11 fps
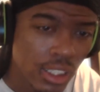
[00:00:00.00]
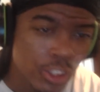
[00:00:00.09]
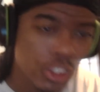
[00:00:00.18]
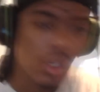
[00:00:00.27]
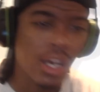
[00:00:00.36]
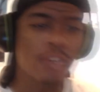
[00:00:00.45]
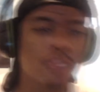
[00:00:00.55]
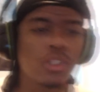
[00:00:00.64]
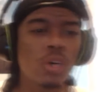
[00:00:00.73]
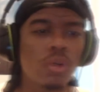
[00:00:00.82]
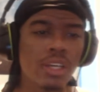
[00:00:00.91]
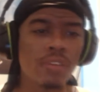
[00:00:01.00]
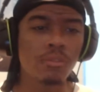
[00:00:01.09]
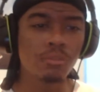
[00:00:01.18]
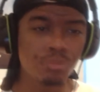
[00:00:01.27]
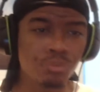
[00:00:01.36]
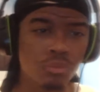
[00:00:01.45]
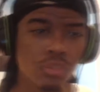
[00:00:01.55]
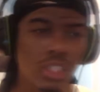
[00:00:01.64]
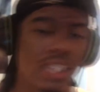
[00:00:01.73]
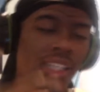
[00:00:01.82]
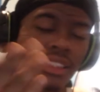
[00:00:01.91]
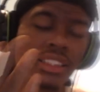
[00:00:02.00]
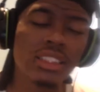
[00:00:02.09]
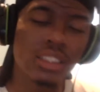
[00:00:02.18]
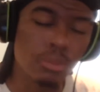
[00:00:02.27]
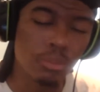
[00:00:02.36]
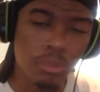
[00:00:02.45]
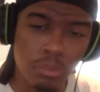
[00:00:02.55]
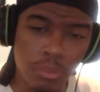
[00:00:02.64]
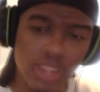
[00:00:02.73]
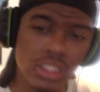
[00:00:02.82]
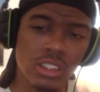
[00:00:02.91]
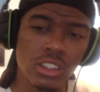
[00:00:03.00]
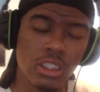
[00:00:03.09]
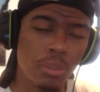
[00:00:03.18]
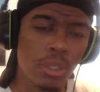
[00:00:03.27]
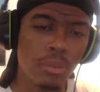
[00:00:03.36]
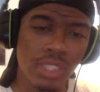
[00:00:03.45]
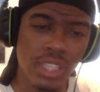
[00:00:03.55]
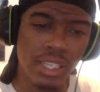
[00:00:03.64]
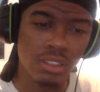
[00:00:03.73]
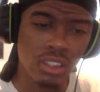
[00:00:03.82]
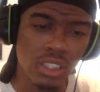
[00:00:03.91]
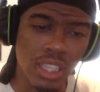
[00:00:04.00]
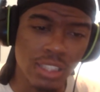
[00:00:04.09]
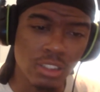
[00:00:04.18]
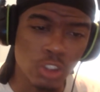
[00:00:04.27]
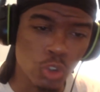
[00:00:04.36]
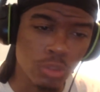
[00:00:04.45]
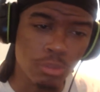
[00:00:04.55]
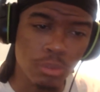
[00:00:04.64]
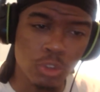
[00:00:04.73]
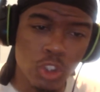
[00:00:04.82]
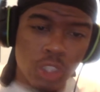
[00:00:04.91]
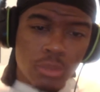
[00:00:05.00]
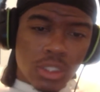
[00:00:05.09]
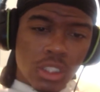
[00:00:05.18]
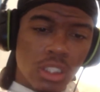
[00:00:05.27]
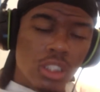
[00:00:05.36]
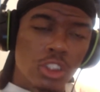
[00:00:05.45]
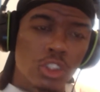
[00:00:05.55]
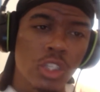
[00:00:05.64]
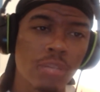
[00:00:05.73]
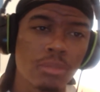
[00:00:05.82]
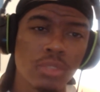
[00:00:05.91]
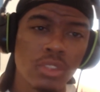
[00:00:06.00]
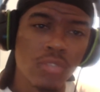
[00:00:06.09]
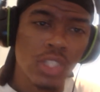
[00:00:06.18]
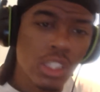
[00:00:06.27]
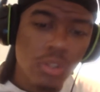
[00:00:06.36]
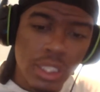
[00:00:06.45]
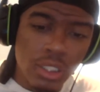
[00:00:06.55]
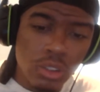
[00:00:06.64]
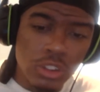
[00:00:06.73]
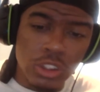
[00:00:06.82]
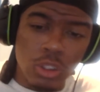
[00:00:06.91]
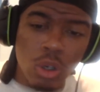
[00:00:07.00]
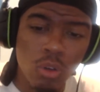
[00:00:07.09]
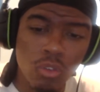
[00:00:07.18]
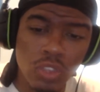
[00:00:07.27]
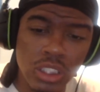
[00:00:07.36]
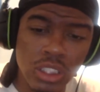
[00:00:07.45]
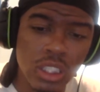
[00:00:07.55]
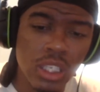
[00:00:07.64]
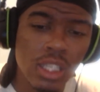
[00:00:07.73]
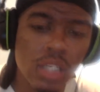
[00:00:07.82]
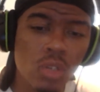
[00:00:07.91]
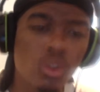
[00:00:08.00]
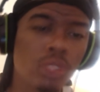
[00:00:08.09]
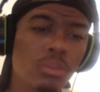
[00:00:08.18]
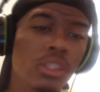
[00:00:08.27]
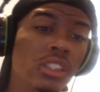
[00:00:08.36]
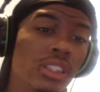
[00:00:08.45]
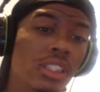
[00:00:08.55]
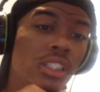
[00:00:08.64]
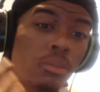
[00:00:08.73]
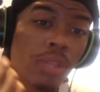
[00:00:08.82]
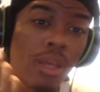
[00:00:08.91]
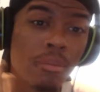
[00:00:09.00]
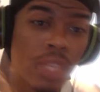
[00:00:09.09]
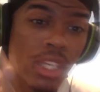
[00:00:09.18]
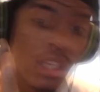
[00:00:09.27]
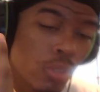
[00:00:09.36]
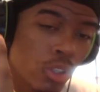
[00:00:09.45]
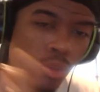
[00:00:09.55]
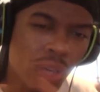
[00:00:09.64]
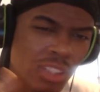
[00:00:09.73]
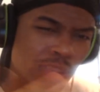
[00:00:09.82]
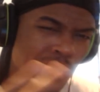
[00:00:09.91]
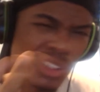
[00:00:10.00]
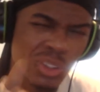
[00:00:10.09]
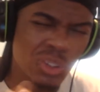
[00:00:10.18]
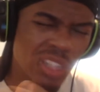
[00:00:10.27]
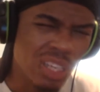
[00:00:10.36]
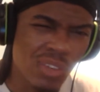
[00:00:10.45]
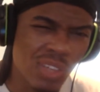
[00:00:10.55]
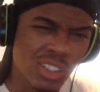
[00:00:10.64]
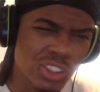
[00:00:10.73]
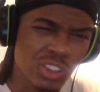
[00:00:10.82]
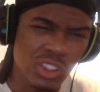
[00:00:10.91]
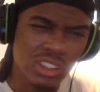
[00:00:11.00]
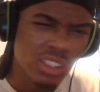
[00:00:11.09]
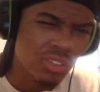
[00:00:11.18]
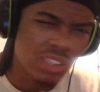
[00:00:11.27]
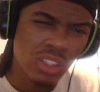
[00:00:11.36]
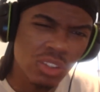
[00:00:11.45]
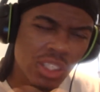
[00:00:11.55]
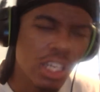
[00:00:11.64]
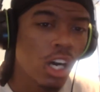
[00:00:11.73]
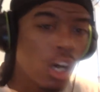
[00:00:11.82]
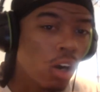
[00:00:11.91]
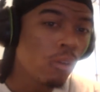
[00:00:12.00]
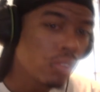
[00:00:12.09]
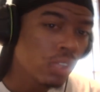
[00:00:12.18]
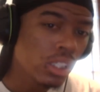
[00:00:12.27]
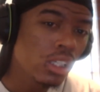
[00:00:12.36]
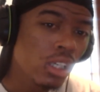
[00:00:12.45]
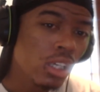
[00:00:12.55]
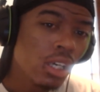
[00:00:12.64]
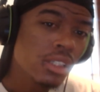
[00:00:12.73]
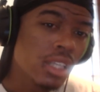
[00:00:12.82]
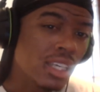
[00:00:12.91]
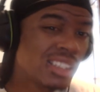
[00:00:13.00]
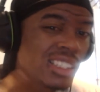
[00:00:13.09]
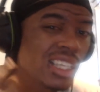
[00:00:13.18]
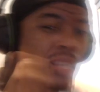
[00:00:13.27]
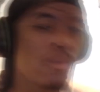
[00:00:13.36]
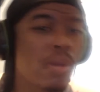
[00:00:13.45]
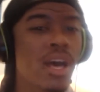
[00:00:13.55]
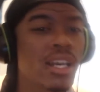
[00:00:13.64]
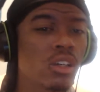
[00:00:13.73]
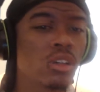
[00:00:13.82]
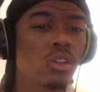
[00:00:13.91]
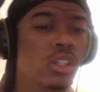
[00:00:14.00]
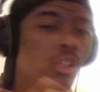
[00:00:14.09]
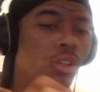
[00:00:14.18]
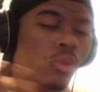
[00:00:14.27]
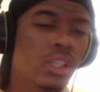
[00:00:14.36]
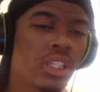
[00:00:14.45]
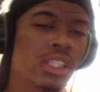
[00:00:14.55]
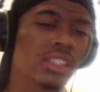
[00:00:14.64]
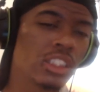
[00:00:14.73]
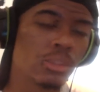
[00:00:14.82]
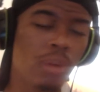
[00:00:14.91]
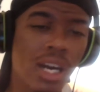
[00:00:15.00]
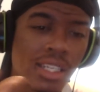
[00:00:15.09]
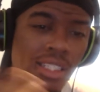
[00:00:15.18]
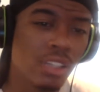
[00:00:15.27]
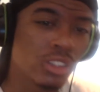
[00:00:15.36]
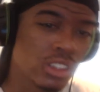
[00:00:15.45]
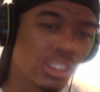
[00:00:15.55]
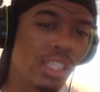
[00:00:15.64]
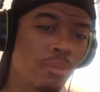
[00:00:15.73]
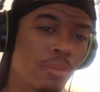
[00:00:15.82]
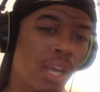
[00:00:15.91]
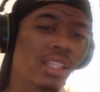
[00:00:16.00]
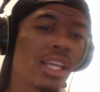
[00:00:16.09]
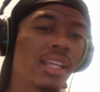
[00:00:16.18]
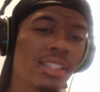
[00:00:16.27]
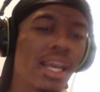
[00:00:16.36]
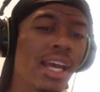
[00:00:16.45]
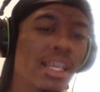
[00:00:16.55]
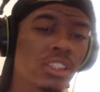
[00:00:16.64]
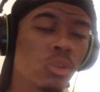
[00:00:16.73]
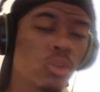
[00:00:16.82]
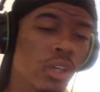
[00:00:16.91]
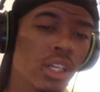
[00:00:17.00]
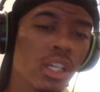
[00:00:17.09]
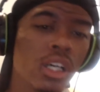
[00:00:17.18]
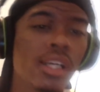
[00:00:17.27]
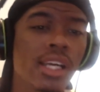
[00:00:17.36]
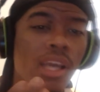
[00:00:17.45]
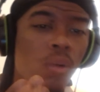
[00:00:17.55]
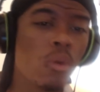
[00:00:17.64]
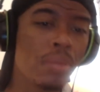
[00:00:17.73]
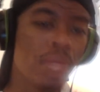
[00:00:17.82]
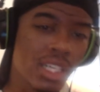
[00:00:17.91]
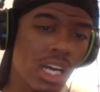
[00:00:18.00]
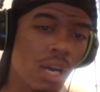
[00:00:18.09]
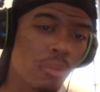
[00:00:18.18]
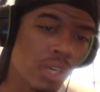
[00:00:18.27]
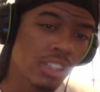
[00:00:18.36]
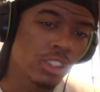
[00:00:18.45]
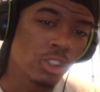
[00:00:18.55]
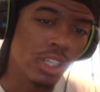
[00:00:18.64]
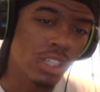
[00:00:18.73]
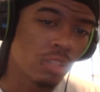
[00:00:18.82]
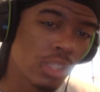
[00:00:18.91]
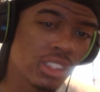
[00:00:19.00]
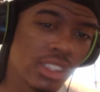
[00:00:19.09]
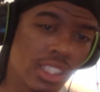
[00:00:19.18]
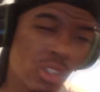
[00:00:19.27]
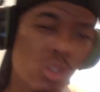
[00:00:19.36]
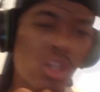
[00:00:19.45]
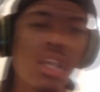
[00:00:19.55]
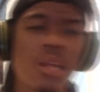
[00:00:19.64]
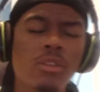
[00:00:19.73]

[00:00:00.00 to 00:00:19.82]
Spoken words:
So I don't know if, like, I sent the message to the people that like strike the video down. So hopefully with me sending them that email the way I was supposed to do, like I follow the instructions and everything on that, hopefully they can take it back, or when it gets expired, they'll just take it back like that to where it won't be a copyright strike on my channel.